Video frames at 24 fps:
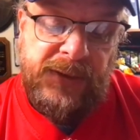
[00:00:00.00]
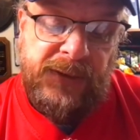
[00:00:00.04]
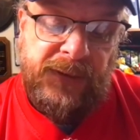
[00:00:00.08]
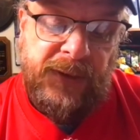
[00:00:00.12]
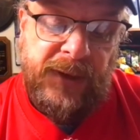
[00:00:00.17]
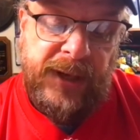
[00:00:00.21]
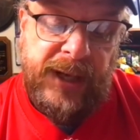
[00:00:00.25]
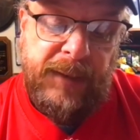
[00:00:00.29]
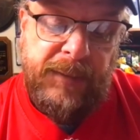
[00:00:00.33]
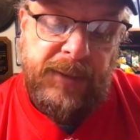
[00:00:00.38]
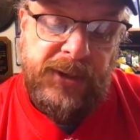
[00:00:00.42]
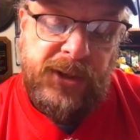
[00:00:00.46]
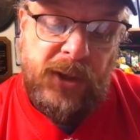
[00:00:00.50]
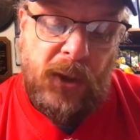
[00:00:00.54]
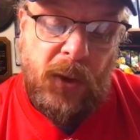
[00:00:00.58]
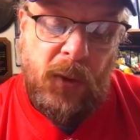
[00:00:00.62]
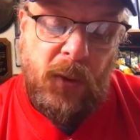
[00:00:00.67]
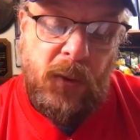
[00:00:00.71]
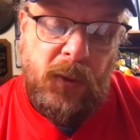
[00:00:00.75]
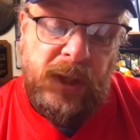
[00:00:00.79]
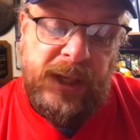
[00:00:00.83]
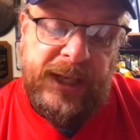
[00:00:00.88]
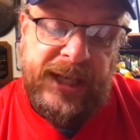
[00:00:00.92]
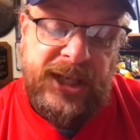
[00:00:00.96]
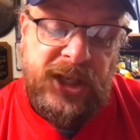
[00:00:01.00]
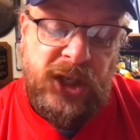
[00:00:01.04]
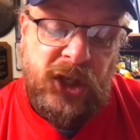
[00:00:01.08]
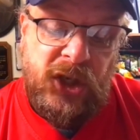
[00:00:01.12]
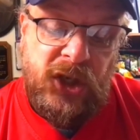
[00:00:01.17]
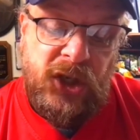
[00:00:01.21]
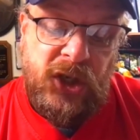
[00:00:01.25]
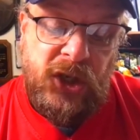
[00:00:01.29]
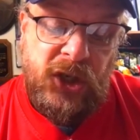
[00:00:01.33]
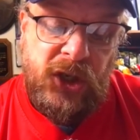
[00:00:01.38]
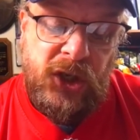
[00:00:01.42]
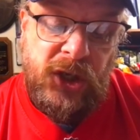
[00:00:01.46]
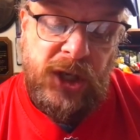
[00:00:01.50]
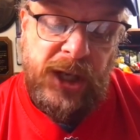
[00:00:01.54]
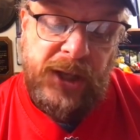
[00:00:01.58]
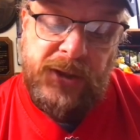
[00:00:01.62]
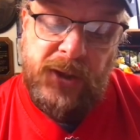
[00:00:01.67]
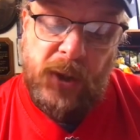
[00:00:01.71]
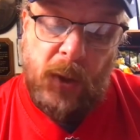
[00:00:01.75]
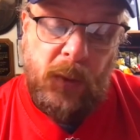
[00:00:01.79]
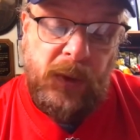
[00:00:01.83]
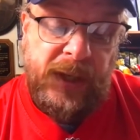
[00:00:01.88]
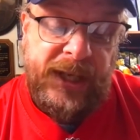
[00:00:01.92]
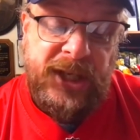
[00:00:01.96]
for him is only, it's
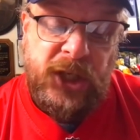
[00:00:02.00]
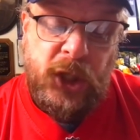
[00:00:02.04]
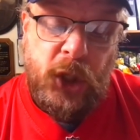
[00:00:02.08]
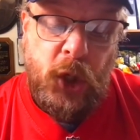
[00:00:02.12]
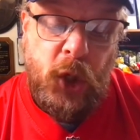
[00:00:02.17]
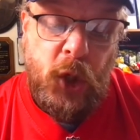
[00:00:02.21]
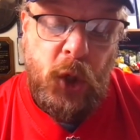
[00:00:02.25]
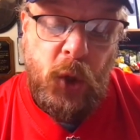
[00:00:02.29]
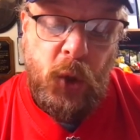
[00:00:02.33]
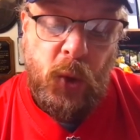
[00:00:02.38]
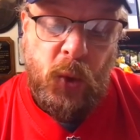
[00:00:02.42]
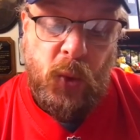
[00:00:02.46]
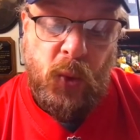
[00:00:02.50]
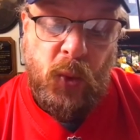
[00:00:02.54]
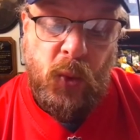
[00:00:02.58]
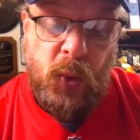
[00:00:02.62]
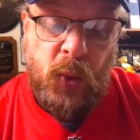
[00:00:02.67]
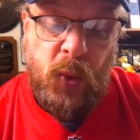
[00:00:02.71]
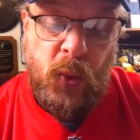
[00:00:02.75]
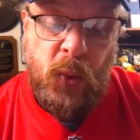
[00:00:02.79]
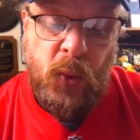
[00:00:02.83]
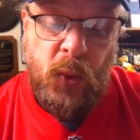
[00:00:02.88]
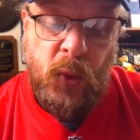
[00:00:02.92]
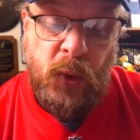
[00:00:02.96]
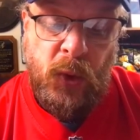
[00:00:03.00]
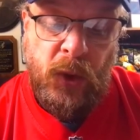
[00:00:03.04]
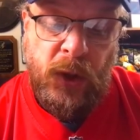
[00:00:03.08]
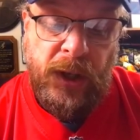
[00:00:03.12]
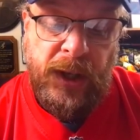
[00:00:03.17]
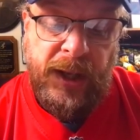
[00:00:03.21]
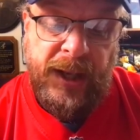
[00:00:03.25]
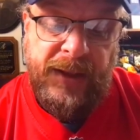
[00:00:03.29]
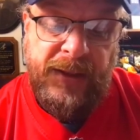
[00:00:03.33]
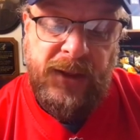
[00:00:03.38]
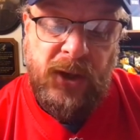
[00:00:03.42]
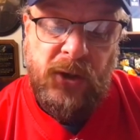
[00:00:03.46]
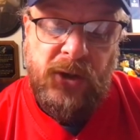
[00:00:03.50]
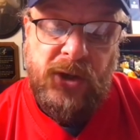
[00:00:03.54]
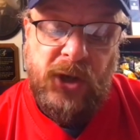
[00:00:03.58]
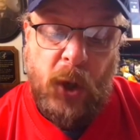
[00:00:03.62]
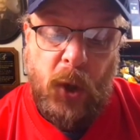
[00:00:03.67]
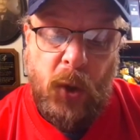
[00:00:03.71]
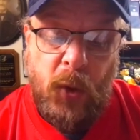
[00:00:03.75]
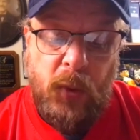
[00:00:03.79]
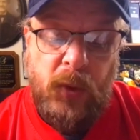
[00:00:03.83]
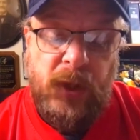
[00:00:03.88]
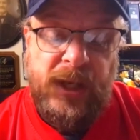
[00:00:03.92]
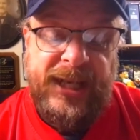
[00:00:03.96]
only 2. There's
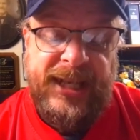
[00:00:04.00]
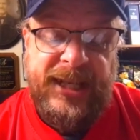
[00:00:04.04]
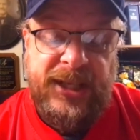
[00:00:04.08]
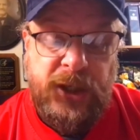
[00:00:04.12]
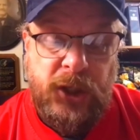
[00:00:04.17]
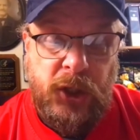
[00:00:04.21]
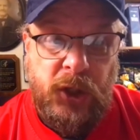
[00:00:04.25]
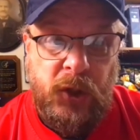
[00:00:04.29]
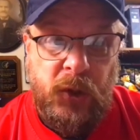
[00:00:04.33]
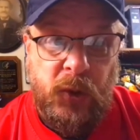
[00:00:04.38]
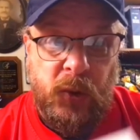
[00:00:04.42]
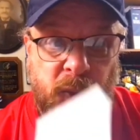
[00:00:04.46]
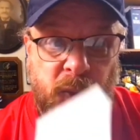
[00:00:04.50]
only 2.